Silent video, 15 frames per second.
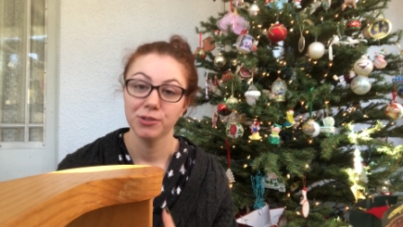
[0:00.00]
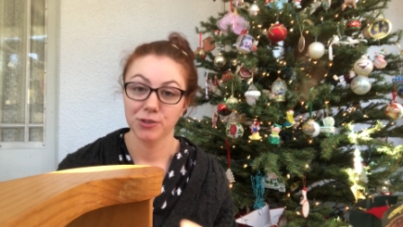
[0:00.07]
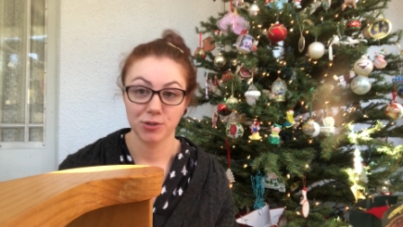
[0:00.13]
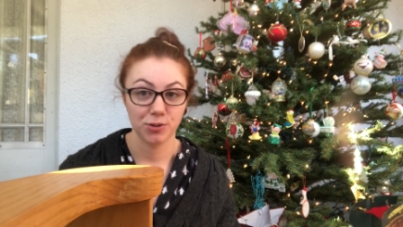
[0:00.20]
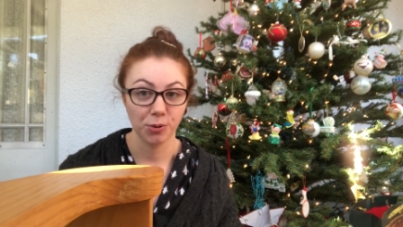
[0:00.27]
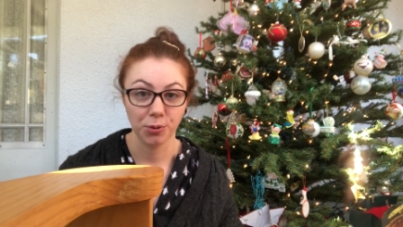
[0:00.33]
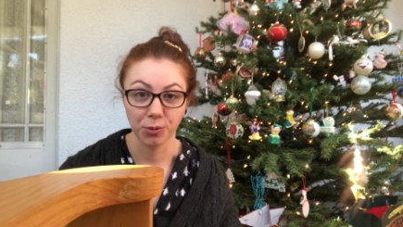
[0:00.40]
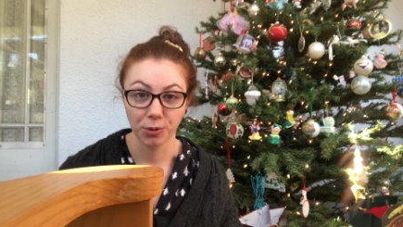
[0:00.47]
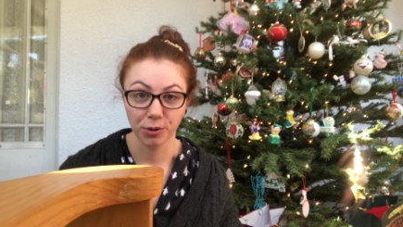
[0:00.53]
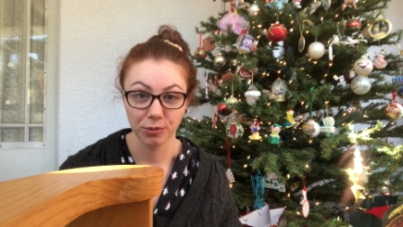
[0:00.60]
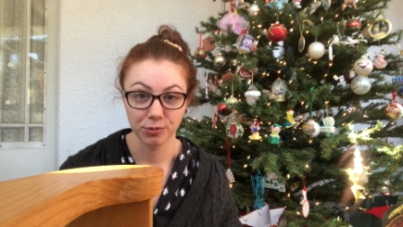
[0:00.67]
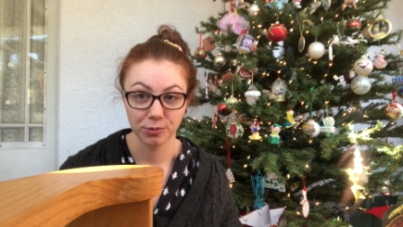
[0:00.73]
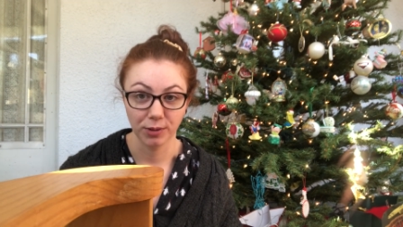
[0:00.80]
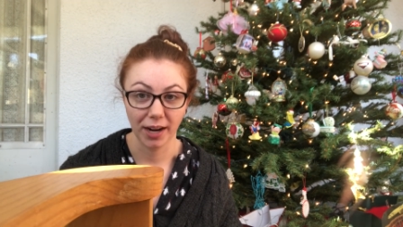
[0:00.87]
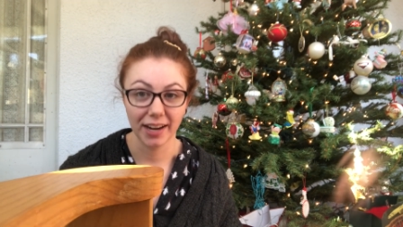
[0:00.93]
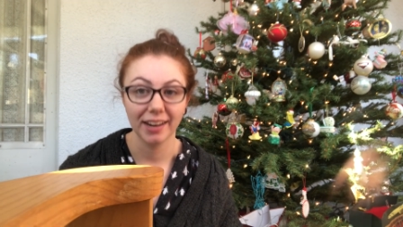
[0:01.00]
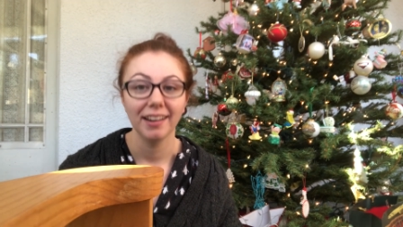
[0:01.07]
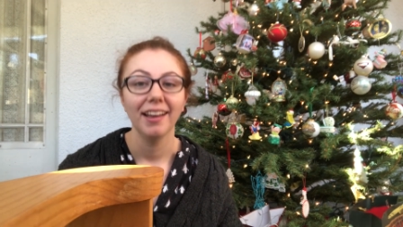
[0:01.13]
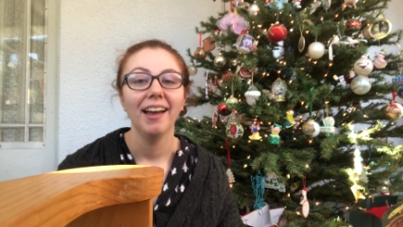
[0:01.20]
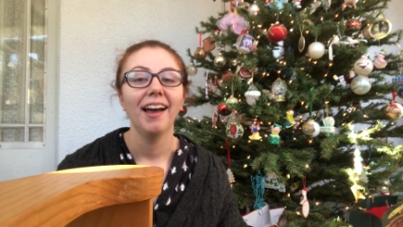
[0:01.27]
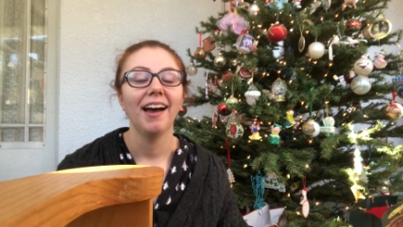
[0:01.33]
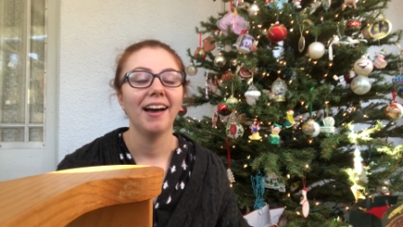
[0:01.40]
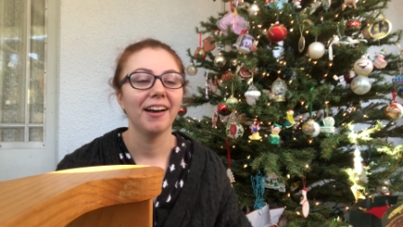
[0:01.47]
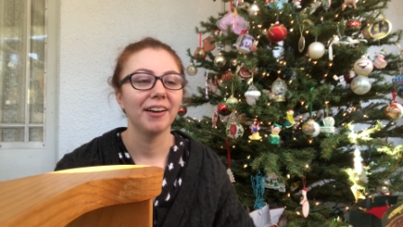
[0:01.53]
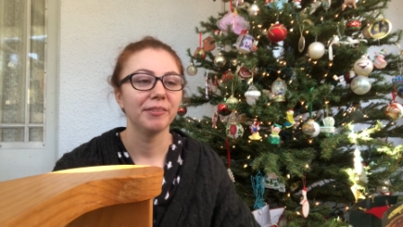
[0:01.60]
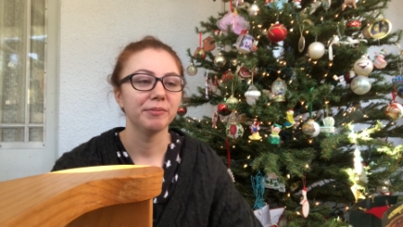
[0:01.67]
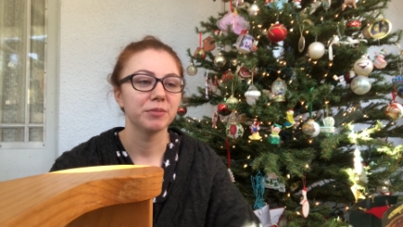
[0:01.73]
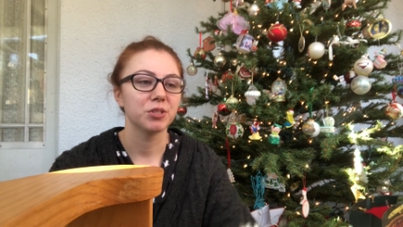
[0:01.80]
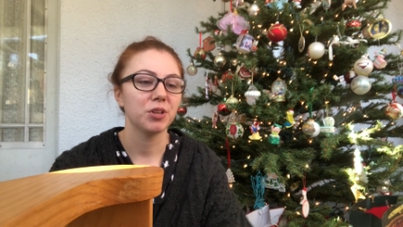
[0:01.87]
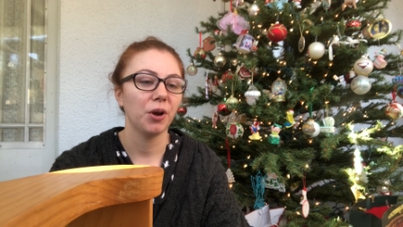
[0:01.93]
So cool, right?
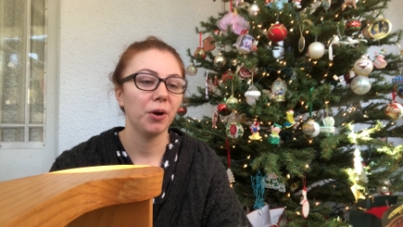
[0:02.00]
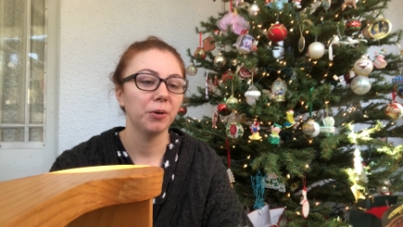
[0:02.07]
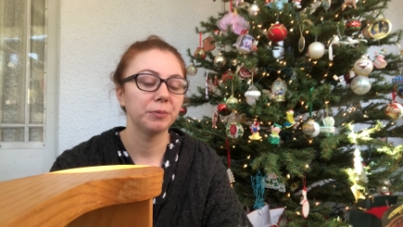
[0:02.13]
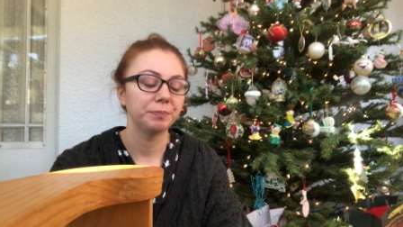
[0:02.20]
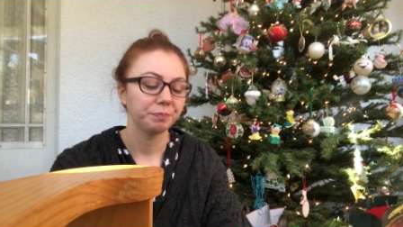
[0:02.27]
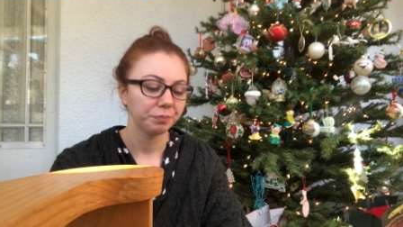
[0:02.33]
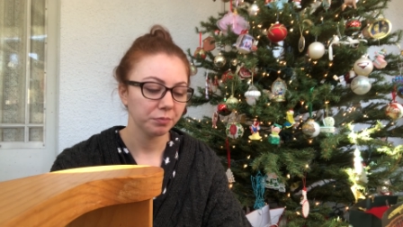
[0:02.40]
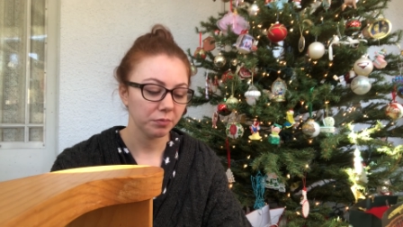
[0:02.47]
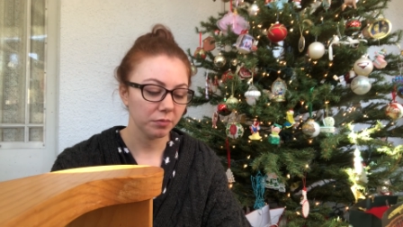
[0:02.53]
Um, so